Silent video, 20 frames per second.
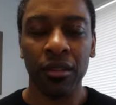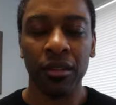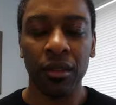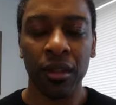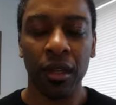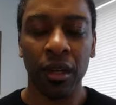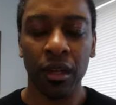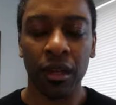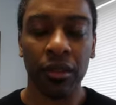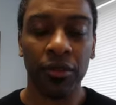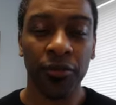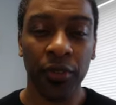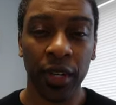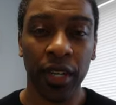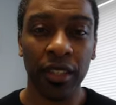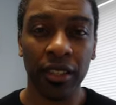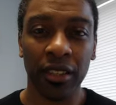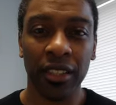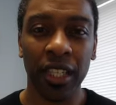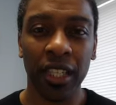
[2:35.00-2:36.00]

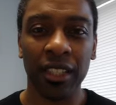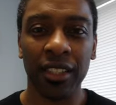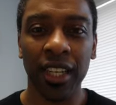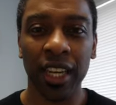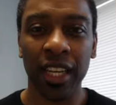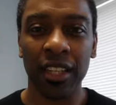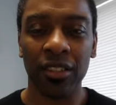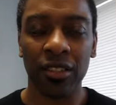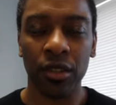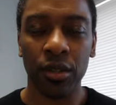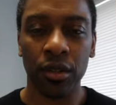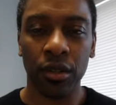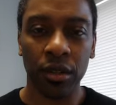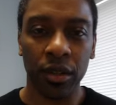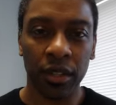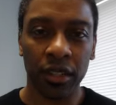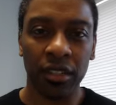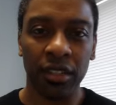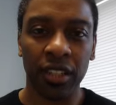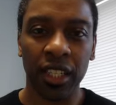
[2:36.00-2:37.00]
test. So you
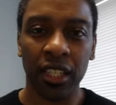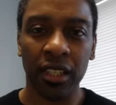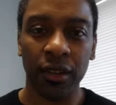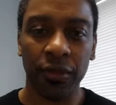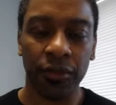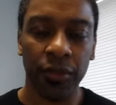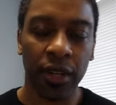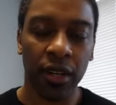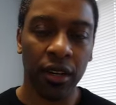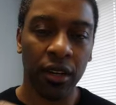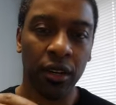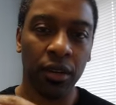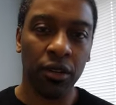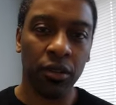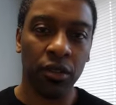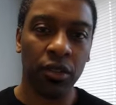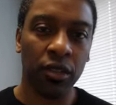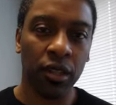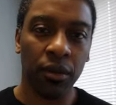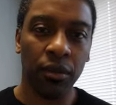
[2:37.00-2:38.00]
just stick your
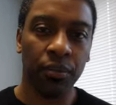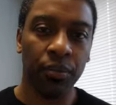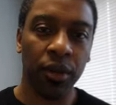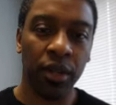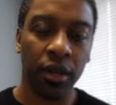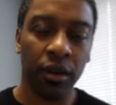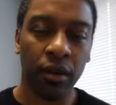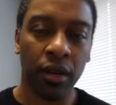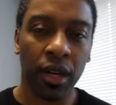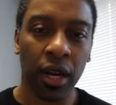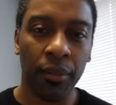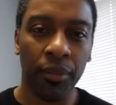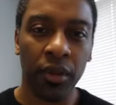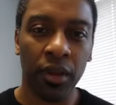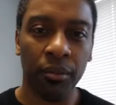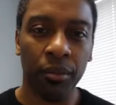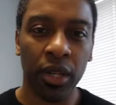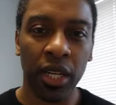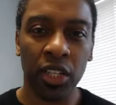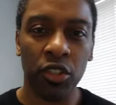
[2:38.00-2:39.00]
fingers. You put a couple
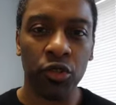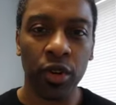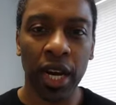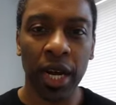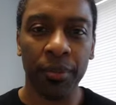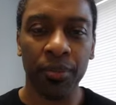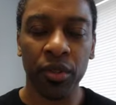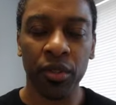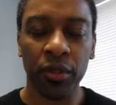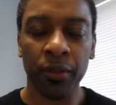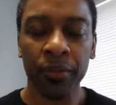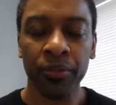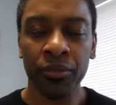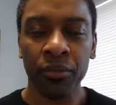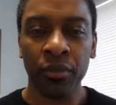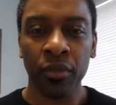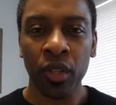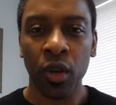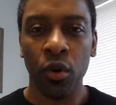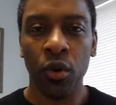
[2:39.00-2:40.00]
of blood drops
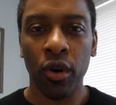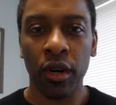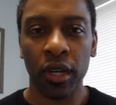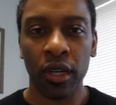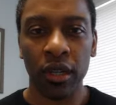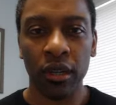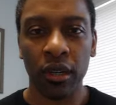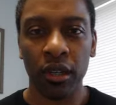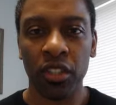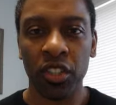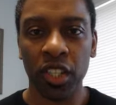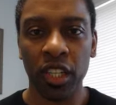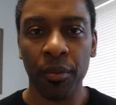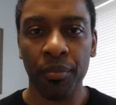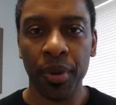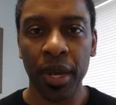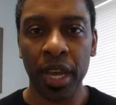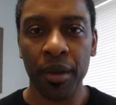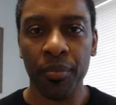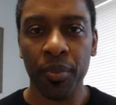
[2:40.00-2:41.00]
on a sheet
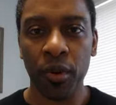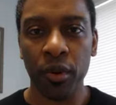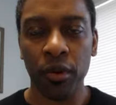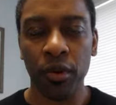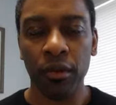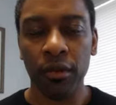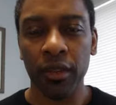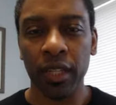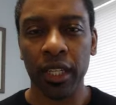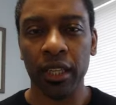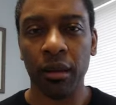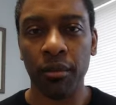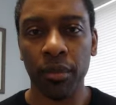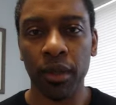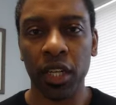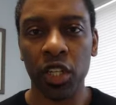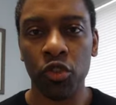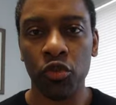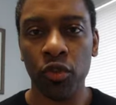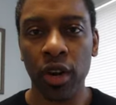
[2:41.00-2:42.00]
of paper, let the
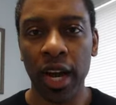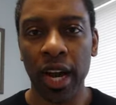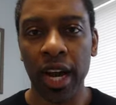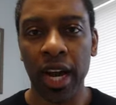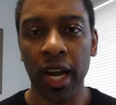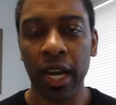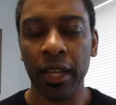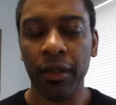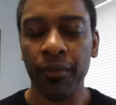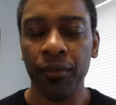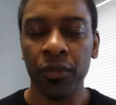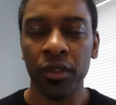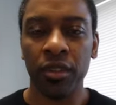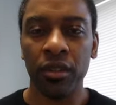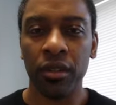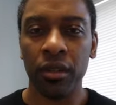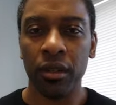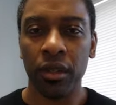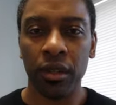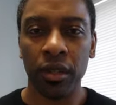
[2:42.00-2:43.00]
blood dry,
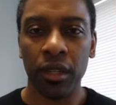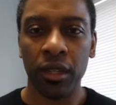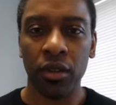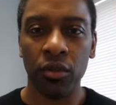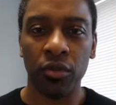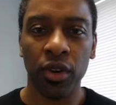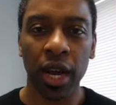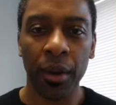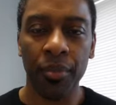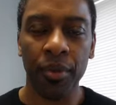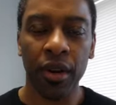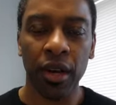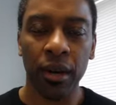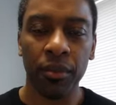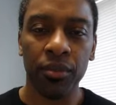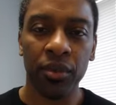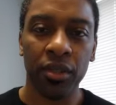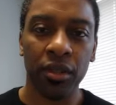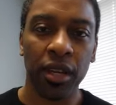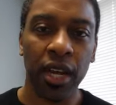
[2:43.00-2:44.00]
and then you wrap it
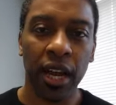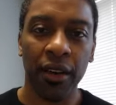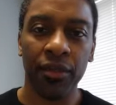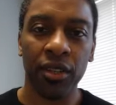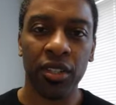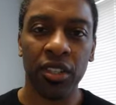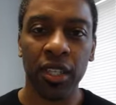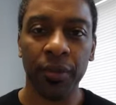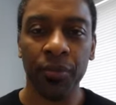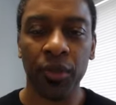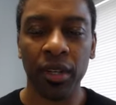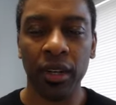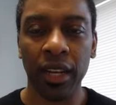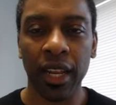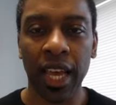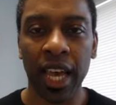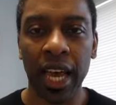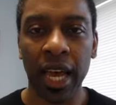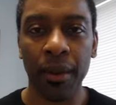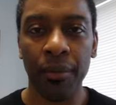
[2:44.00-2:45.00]
up, have it shipped to the
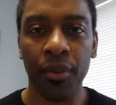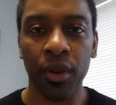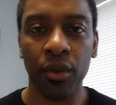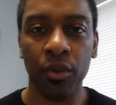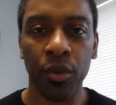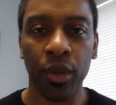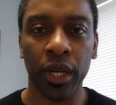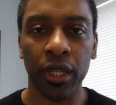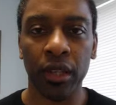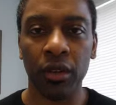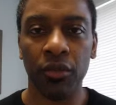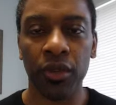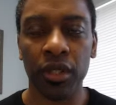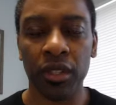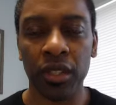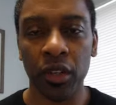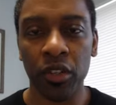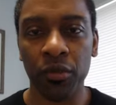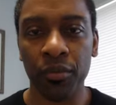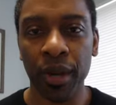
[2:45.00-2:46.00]
lab, and you get the
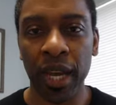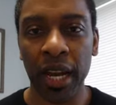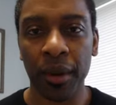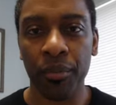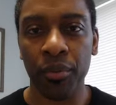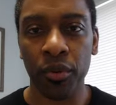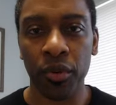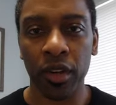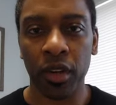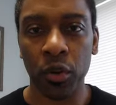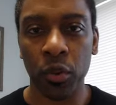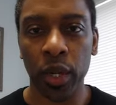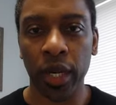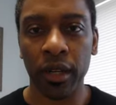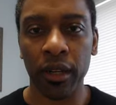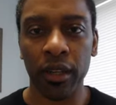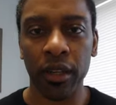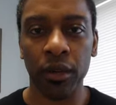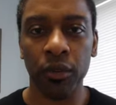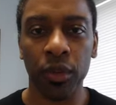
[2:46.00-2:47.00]
results back pretty
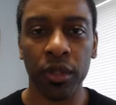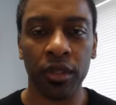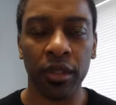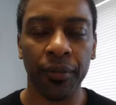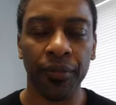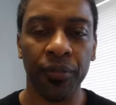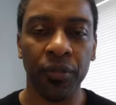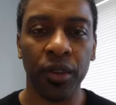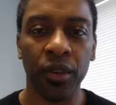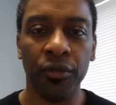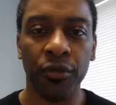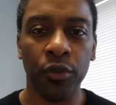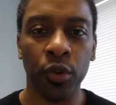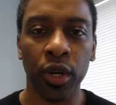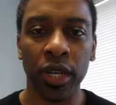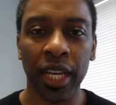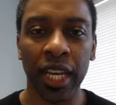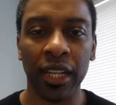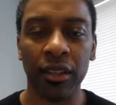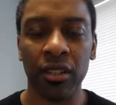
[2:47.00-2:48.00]
quickly, within
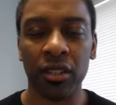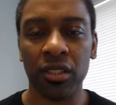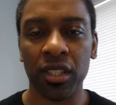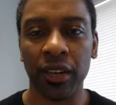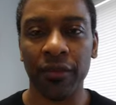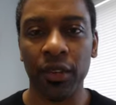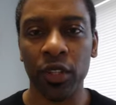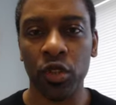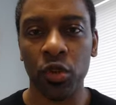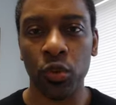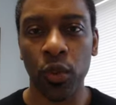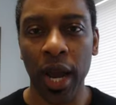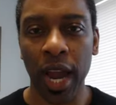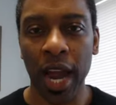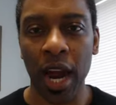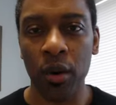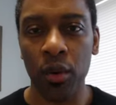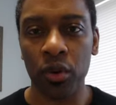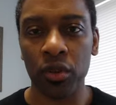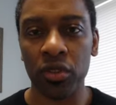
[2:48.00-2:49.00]
48 to 72
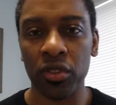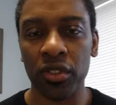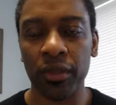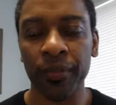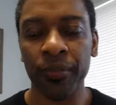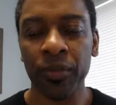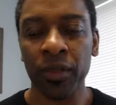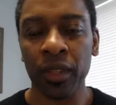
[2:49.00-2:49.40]
hours,